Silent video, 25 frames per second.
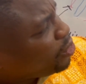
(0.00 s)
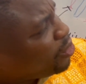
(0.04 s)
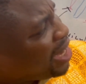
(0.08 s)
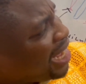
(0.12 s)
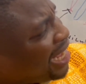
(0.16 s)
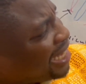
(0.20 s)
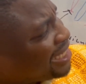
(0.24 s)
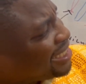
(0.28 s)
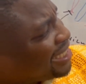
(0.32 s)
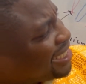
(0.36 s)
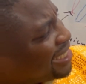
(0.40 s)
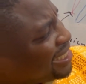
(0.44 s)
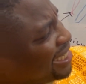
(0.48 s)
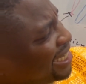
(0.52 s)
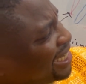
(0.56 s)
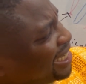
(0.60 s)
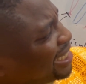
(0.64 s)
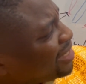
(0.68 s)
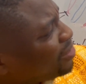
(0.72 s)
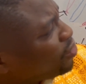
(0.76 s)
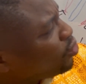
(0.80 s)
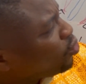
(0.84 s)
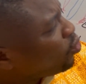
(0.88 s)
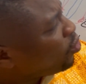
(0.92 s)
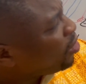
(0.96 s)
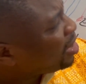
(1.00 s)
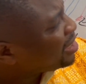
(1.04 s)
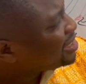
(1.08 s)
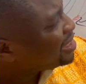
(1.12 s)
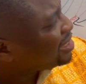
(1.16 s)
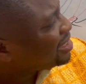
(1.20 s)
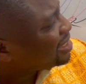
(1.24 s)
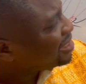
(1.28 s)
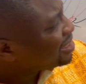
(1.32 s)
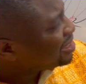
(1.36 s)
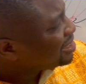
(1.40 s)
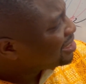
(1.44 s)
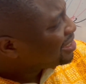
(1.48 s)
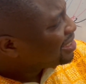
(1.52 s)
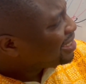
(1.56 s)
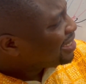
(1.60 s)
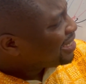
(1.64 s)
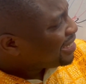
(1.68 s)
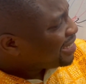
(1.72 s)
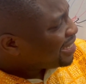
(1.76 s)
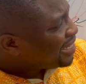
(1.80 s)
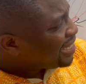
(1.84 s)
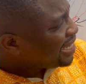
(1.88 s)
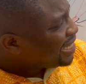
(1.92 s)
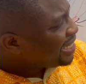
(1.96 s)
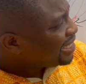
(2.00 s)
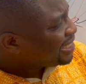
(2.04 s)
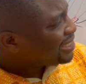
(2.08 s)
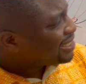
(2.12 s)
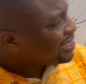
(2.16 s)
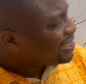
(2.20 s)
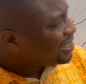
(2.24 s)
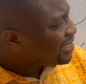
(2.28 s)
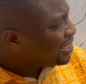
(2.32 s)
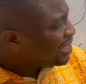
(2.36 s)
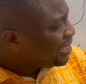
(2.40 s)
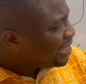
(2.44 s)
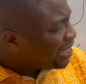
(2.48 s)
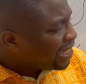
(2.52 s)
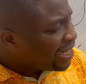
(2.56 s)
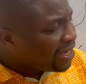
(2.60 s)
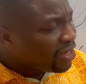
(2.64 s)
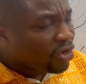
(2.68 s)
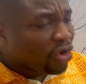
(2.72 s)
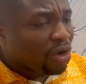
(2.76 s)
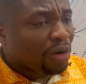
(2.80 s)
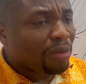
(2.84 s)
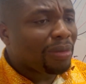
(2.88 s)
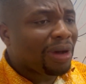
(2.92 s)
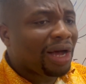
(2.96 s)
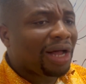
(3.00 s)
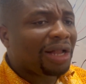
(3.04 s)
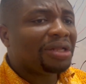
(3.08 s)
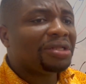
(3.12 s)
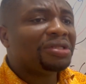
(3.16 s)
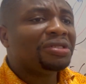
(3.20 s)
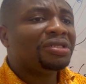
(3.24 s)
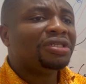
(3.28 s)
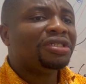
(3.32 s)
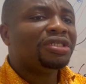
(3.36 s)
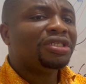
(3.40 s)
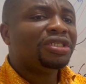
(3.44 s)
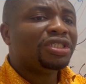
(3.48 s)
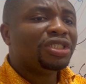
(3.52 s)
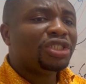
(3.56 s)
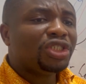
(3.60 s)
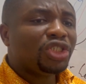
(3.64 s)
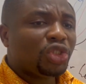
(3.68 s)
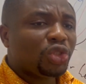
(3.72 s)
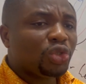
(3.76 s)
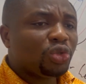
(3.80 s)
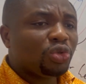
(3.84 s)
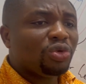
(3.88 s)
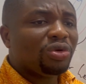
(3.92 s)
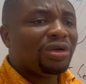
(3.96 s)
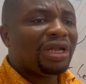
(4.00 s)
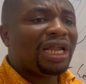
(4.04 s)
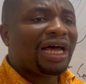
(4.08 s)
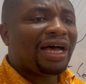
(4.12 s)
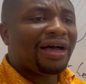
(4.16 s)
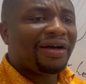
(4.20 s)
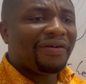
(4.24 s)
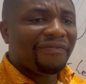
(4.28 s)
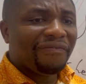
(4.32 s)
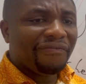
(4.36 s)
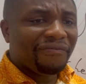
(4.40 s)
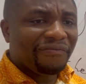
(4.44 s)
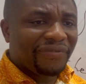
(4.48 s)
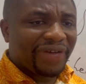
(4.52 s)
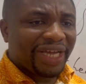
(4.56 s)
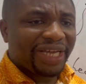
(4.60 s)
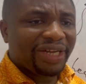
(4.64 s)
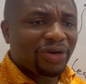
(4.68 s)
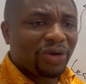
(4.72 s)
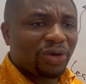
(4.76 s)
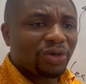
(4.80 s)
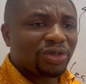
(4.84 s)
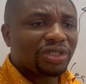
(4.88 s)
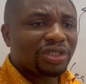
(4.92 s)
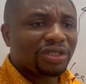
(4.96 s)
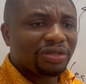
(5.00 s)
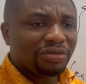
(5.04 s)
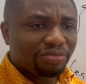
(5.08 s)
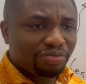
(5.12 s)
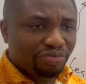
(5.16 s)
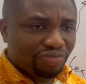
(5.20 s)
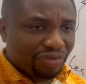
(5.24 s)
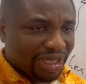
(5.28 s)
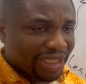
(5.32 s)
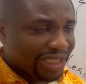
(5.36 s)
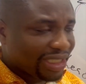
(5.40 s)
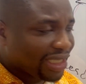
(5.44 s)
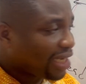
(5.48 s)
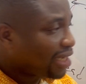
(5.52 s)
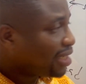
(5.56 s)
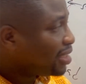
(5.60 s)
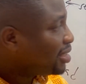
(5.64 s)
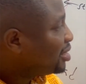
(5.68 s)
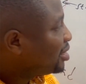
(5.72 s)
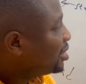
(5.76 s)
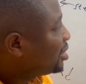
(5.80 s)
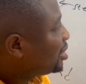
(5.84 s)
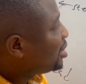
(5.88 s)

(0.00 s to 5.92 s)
we will ask again, what is the normal jugular venous pressure?